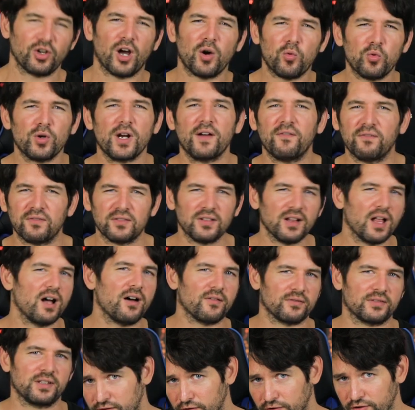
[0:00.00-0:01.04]
So I would have
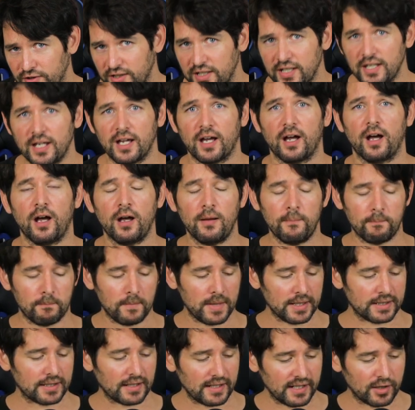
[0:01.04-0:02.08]
loved to see a
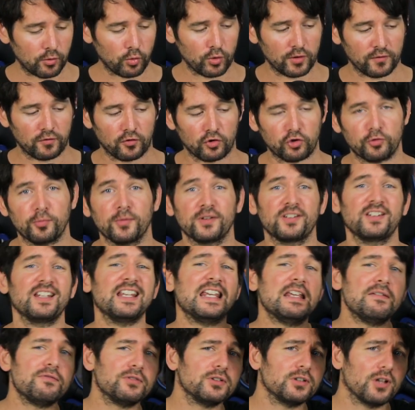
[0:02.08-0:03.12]
metallic reinforcements
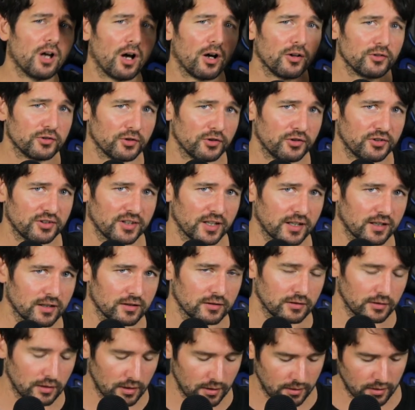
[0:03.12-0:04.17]
even on the
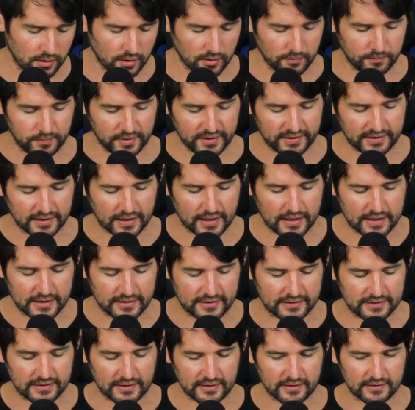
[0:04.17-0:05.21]
second PCIe
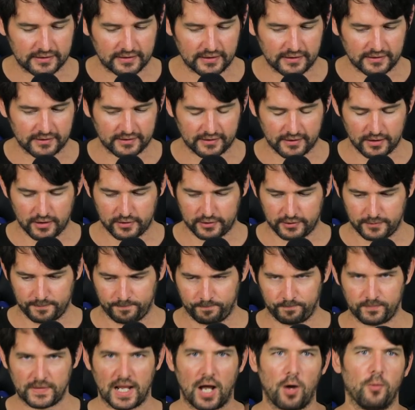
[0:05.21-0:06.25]
16 slot.
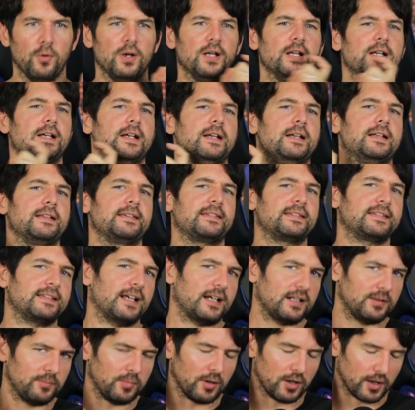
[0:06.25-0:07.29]
Now,
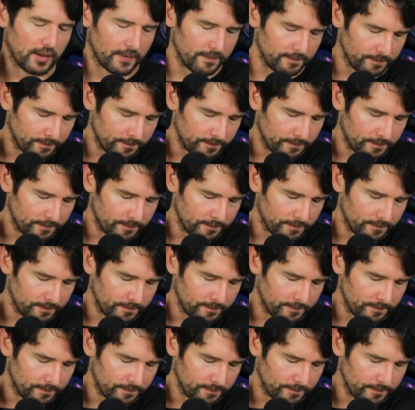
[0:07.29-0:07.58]
sidebar.